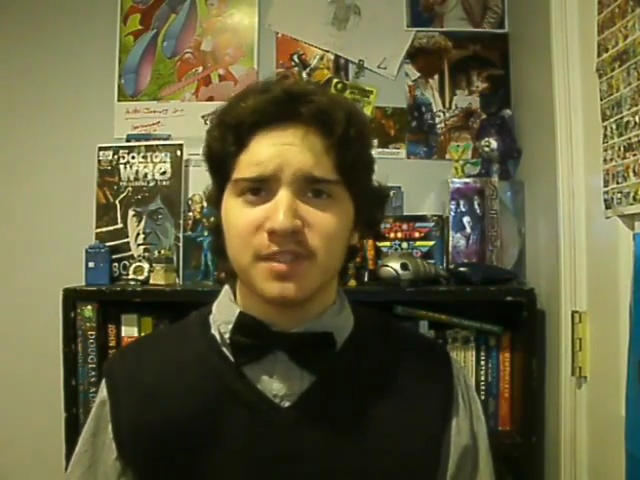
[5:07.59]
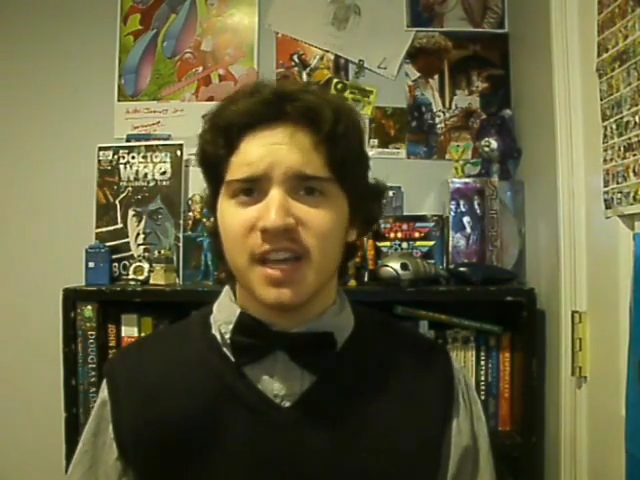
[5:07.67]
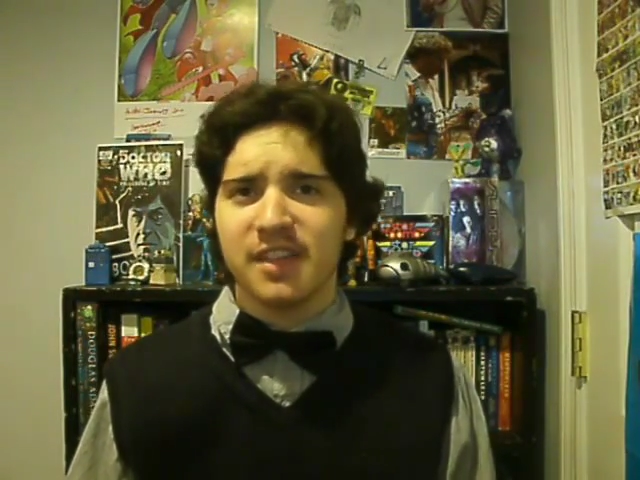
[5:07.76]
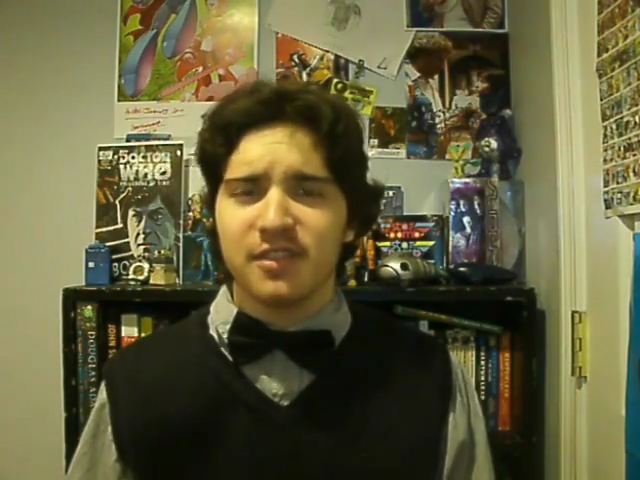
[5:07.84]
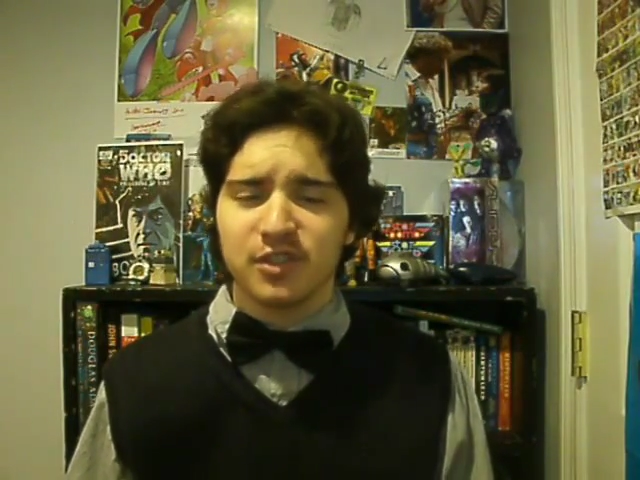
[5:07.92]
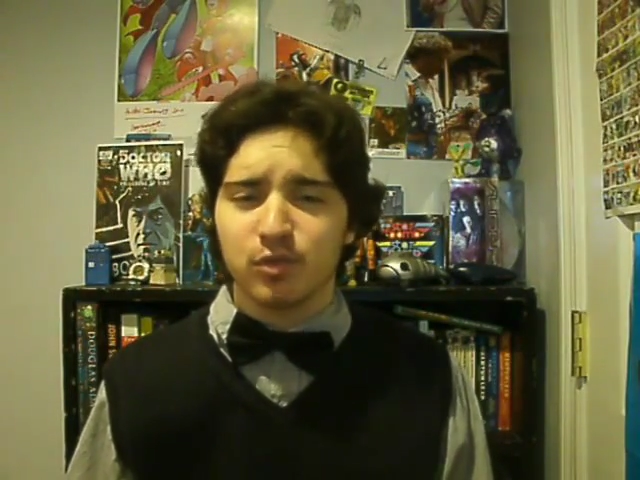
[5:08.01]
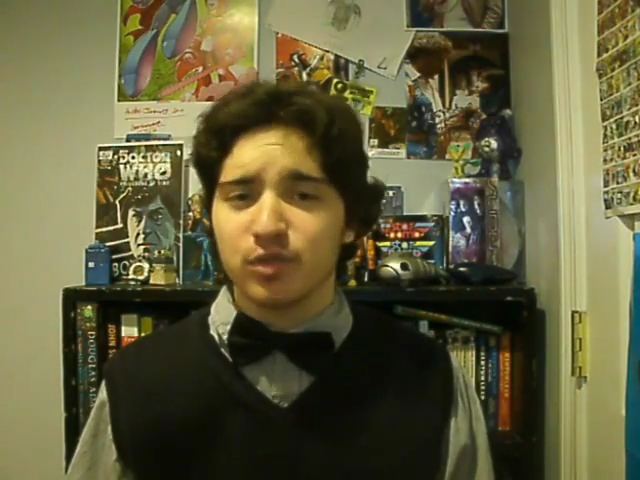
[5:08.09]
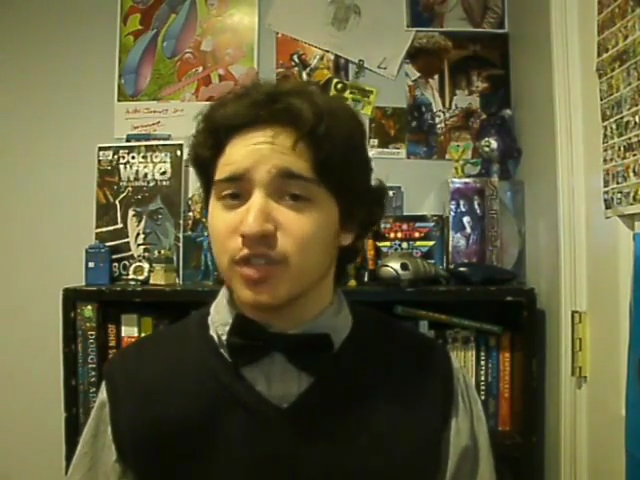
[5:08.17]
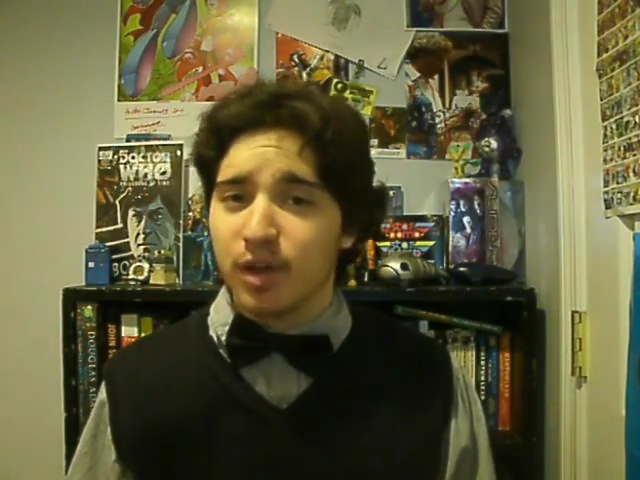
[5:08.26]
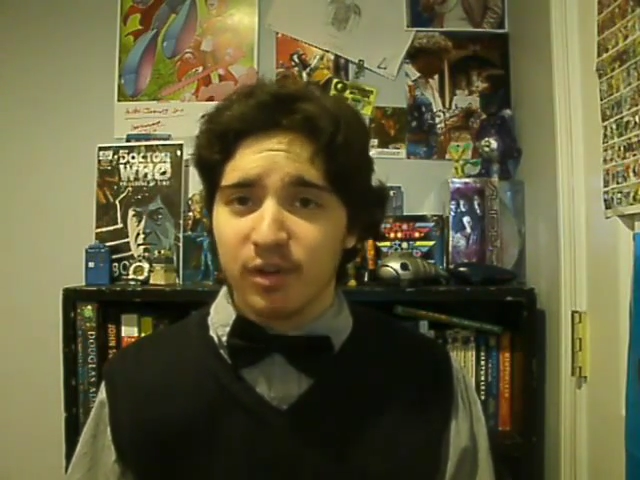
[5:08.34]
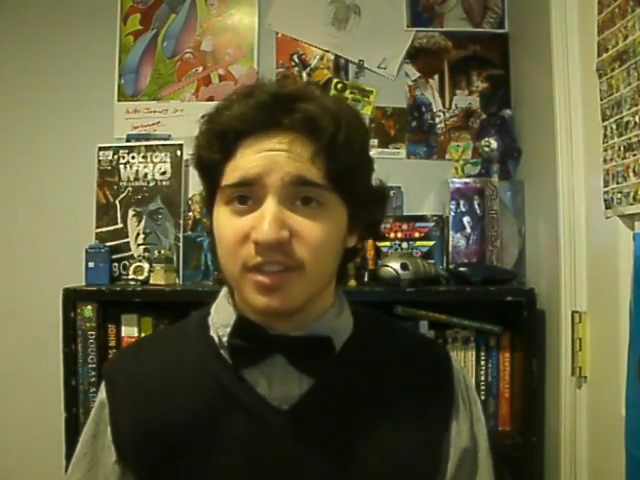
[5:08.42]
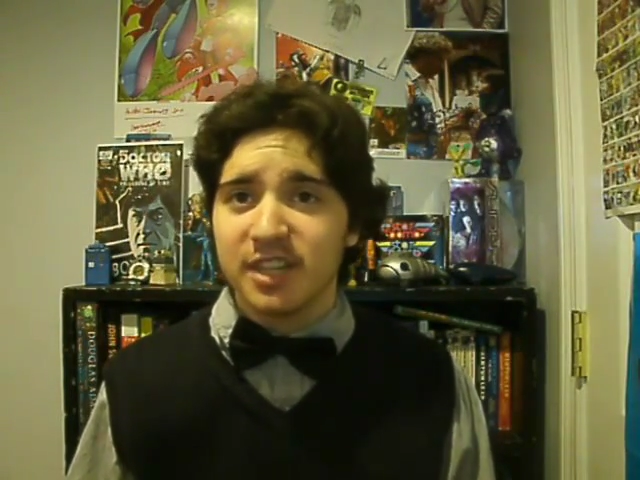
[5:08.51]
and this was
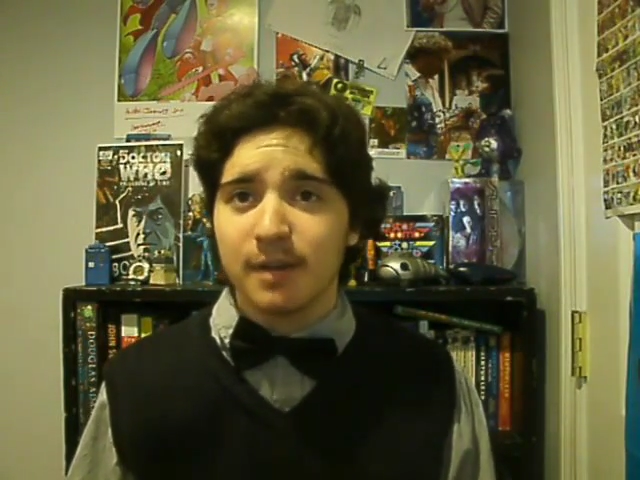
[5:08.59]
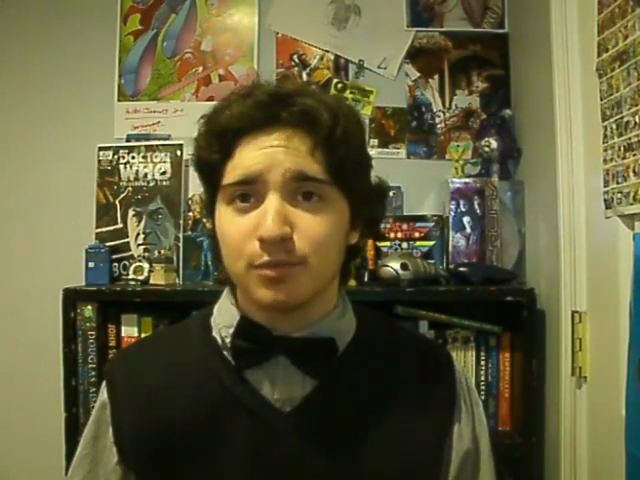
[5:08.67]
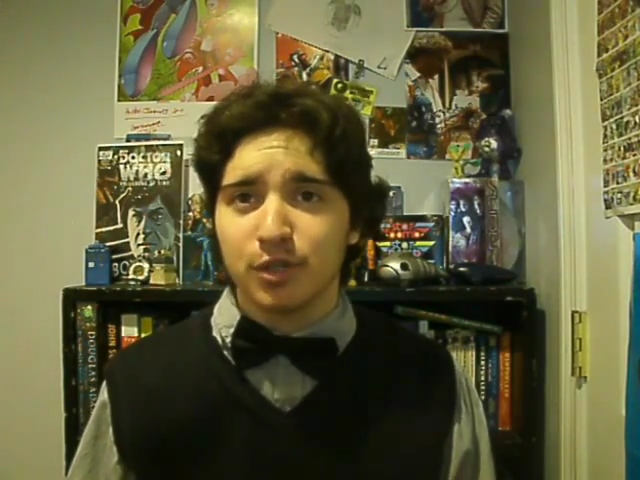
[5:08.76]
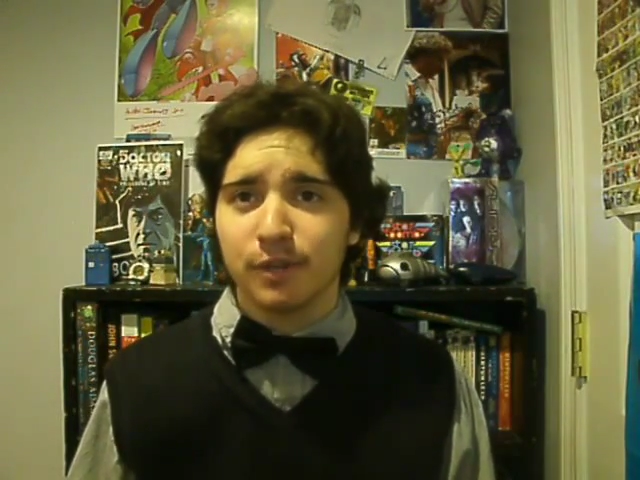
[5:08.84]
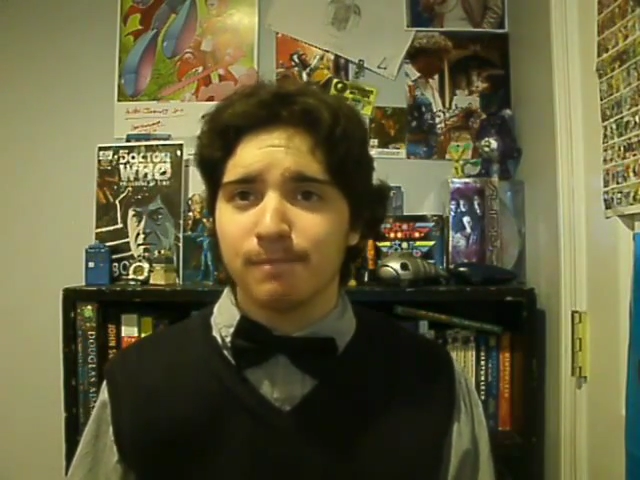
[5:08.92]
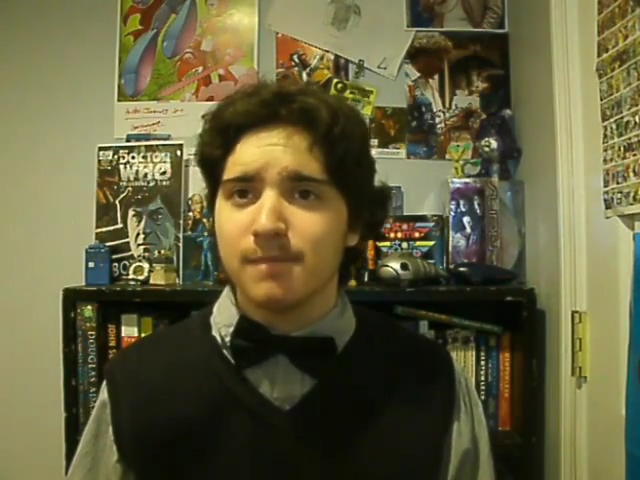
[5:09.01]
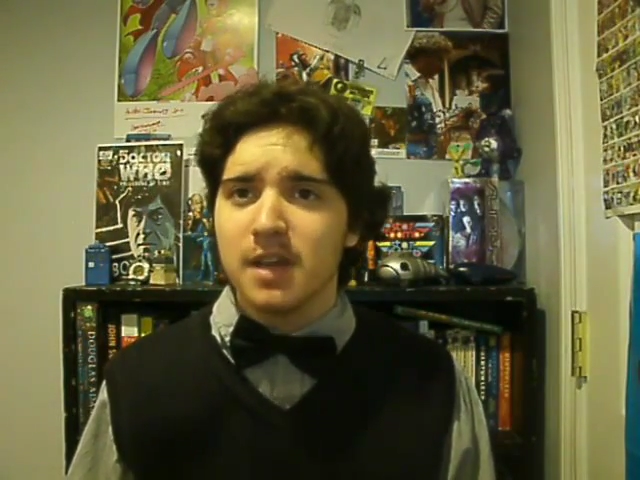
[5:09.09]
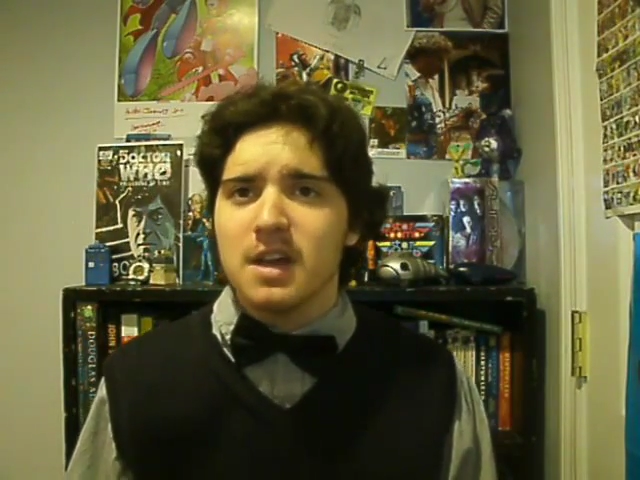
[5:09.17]
no exception.